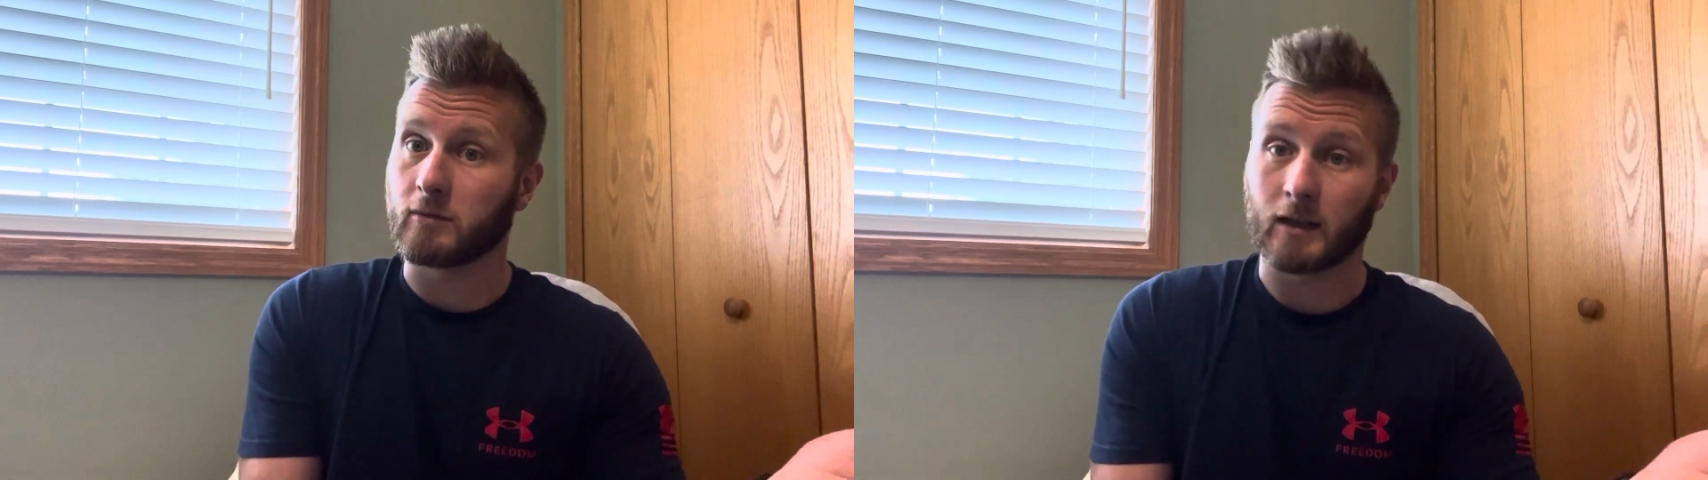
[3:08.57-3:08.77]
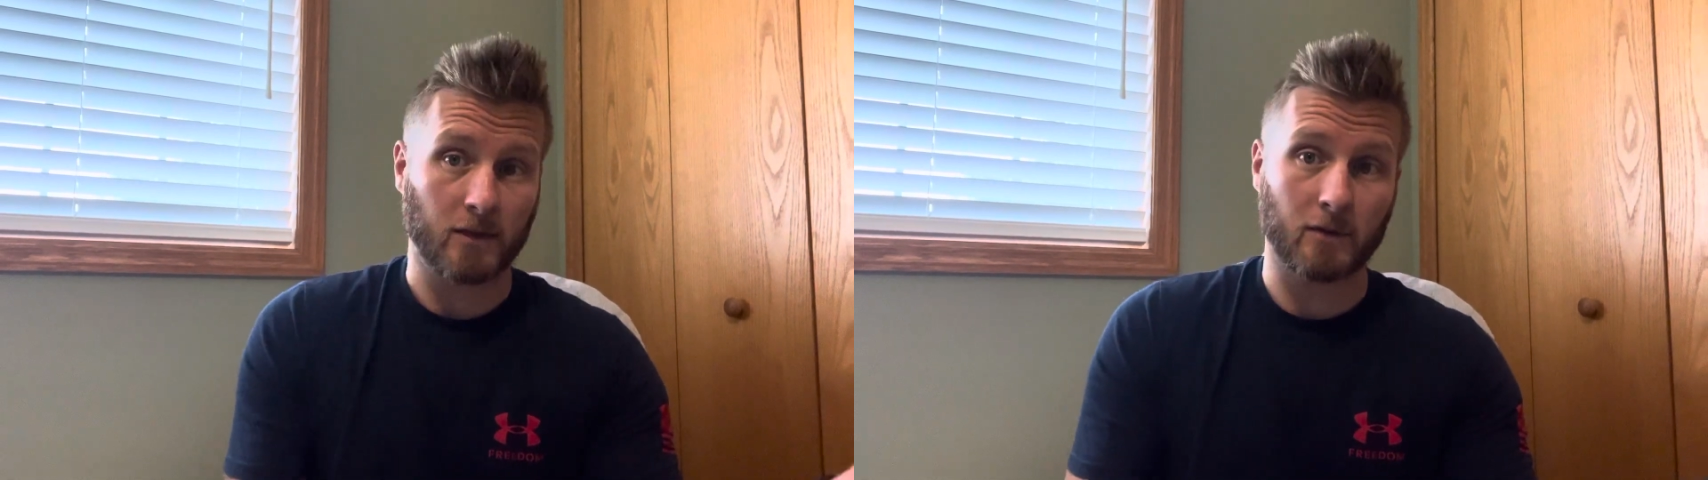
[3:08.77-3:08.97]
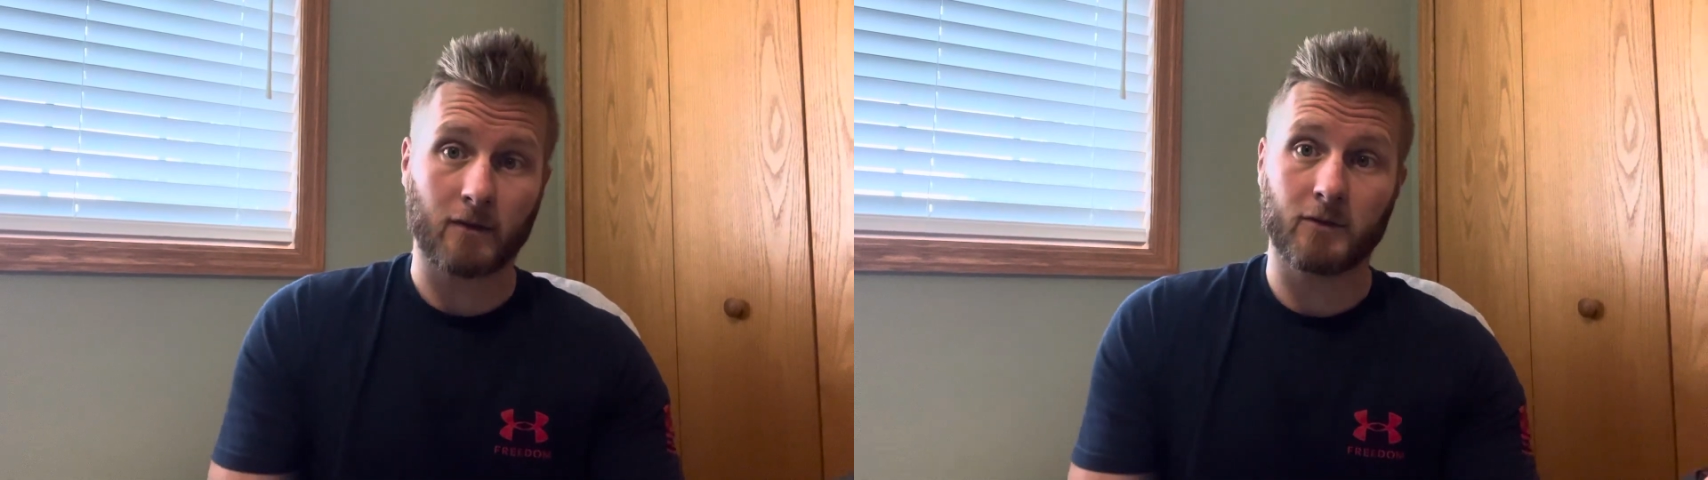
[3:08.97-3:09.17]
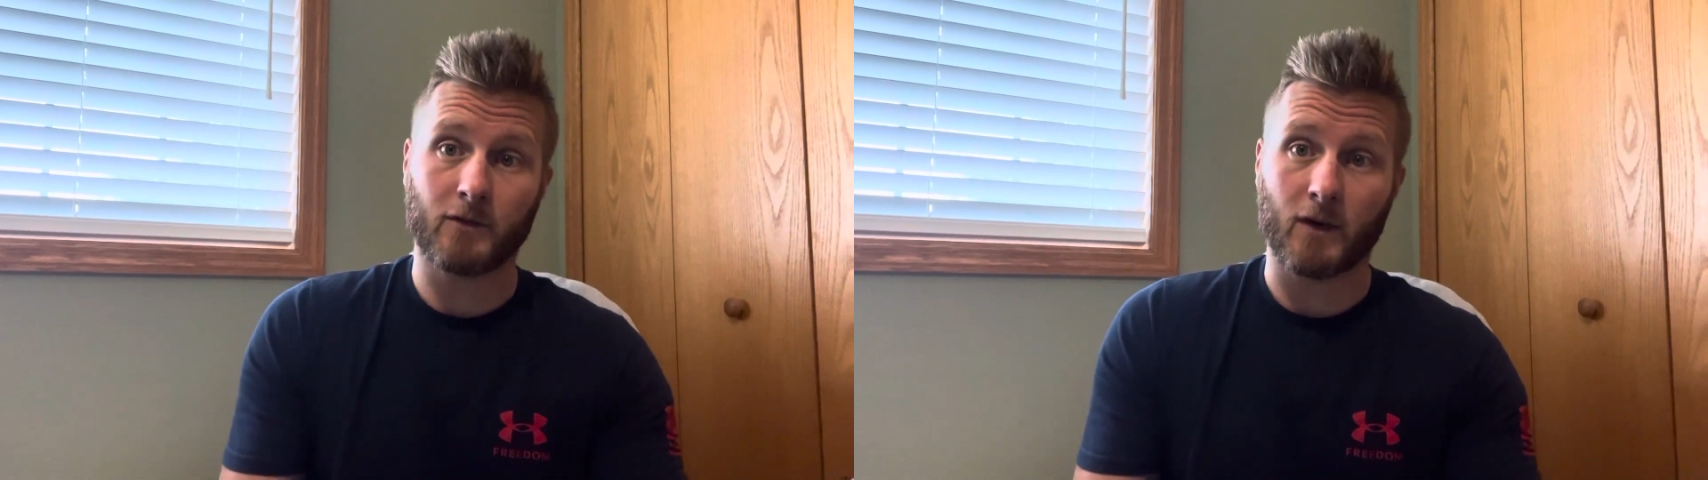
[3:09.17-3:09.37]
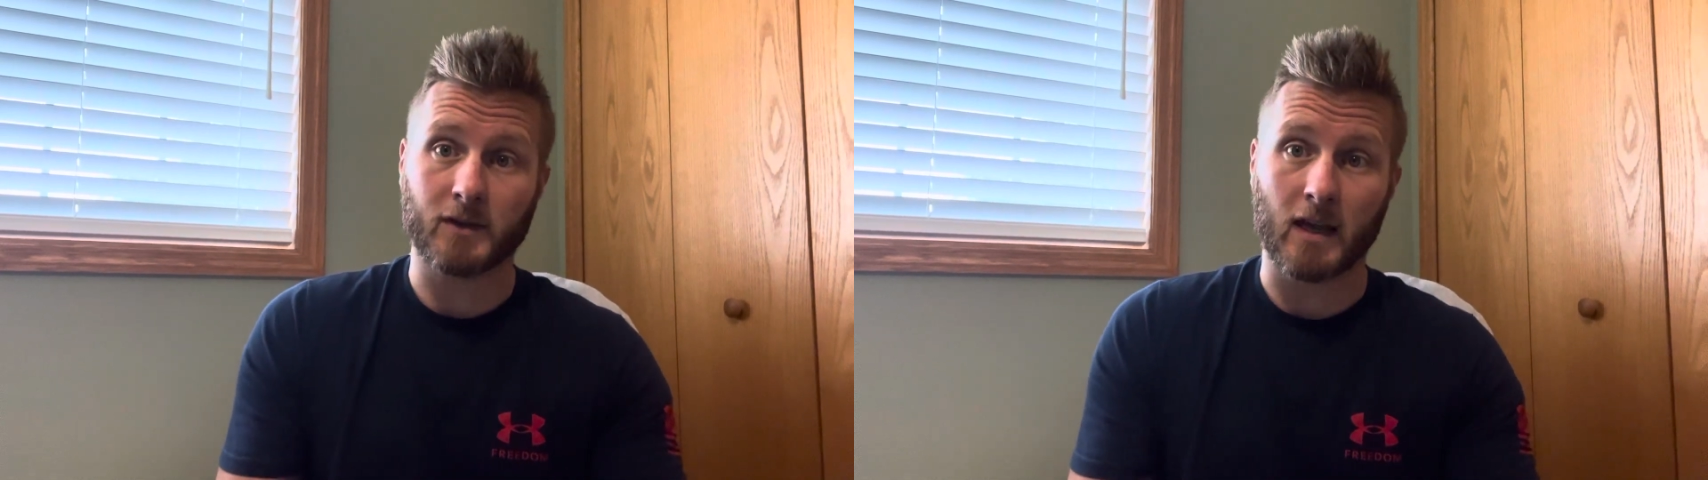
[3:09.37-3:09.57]
That's what I would do
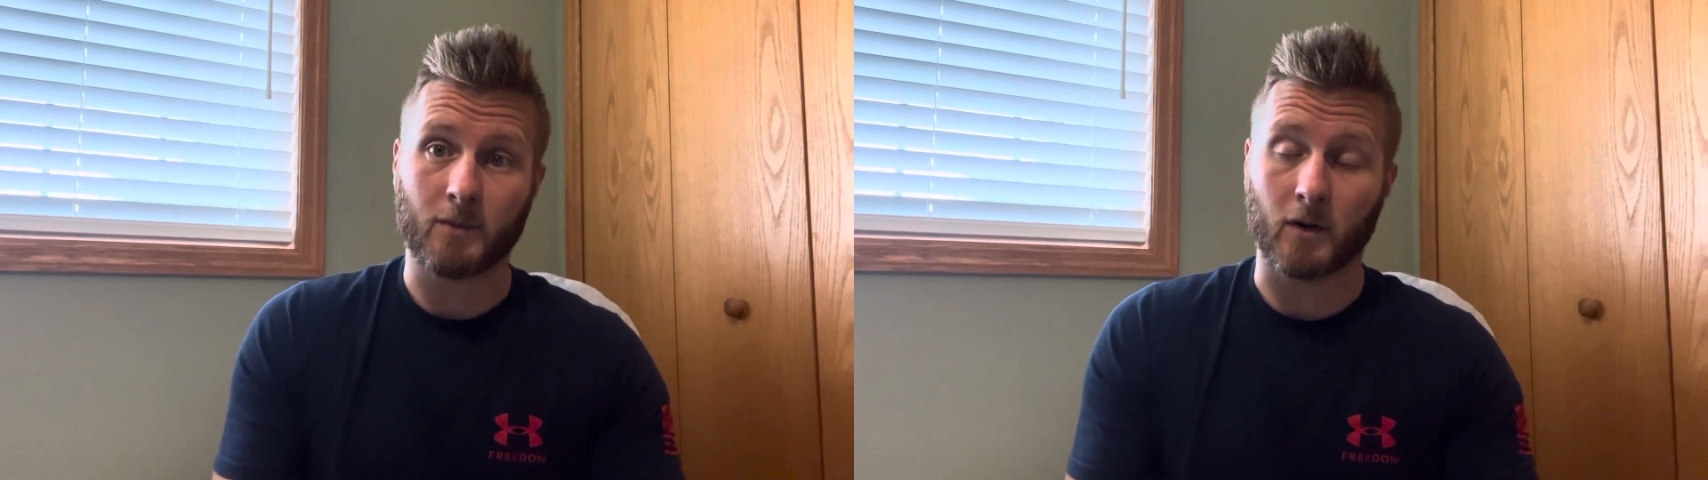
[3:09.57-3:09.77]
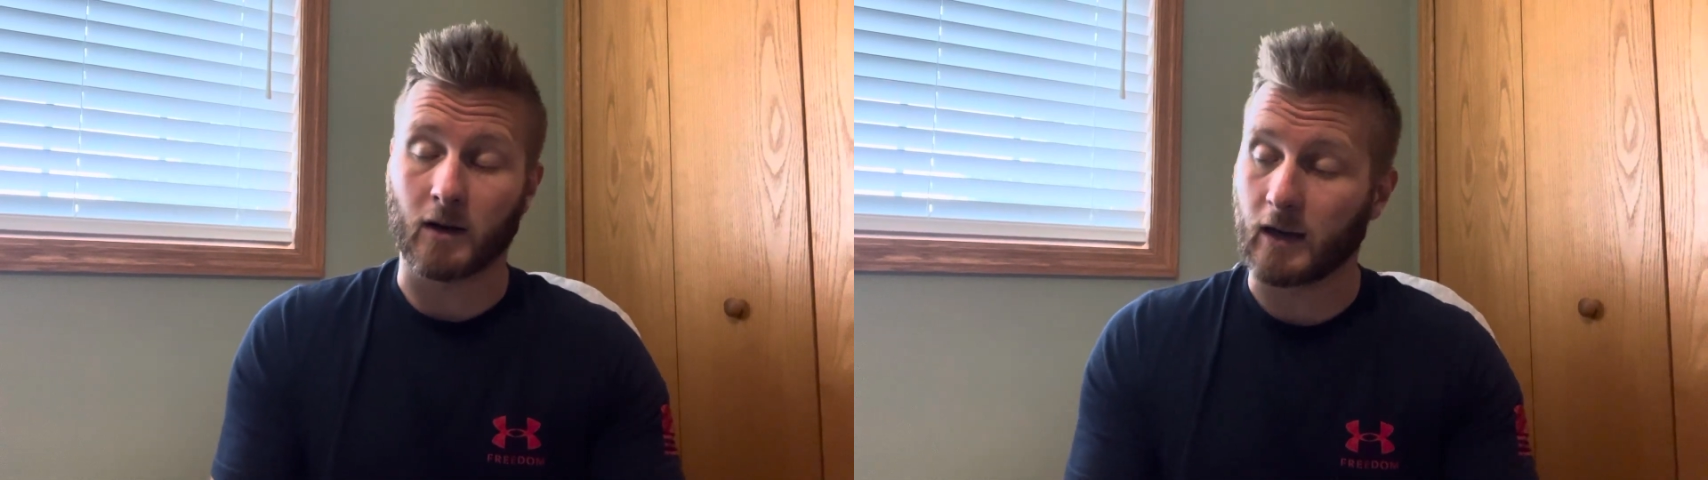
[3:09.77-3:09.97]
if I was Tampa.